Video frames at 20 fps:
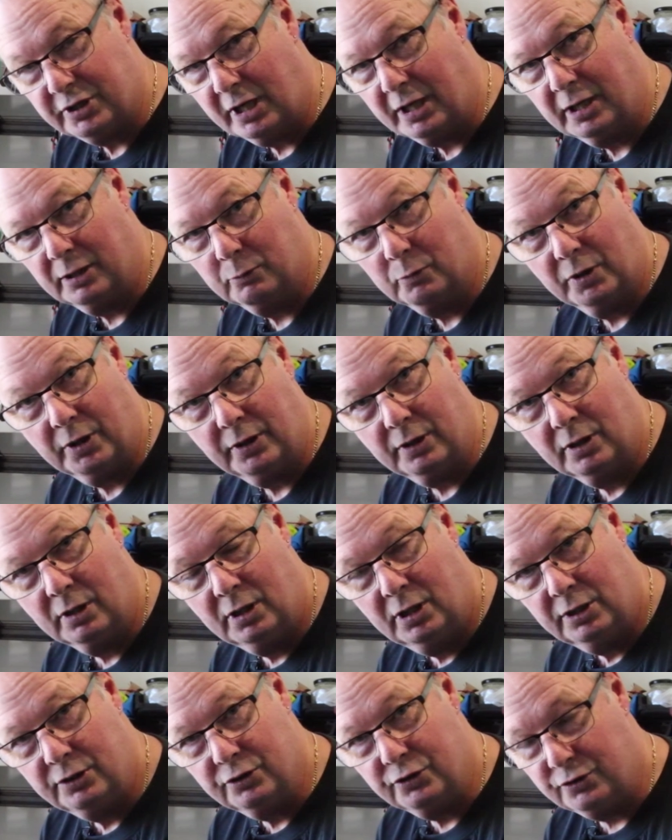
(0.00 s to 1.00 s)
saying what,
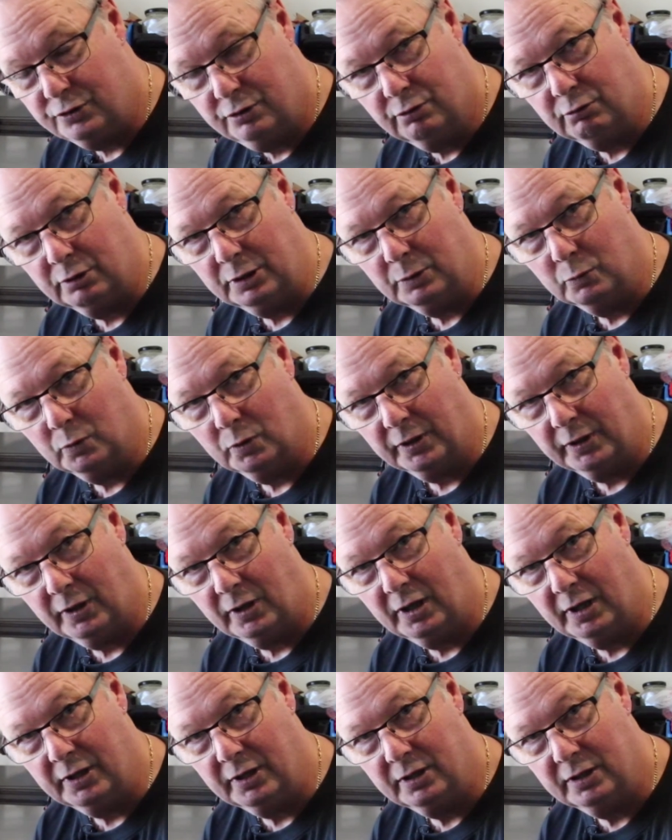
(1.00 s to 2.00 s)
just doing what
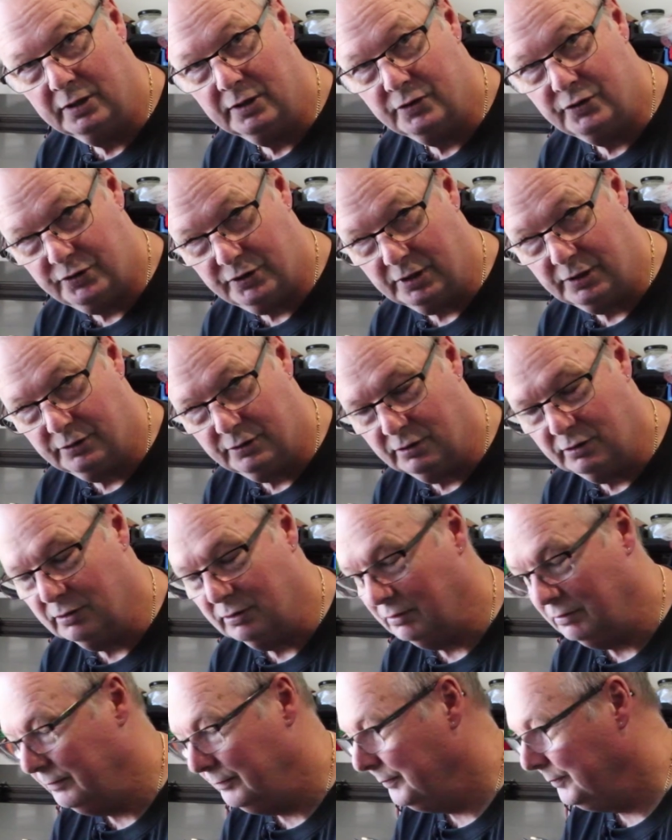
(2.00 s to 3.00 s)
I said to do.